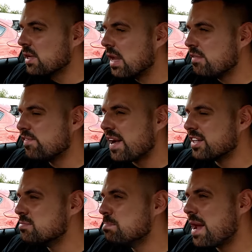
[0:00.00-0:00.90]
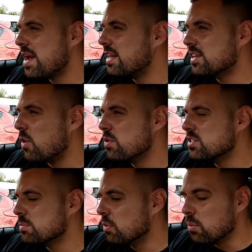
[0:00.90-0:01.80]
In fact, it's barely
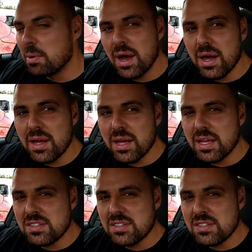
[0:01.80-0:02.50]
noticeable, but it's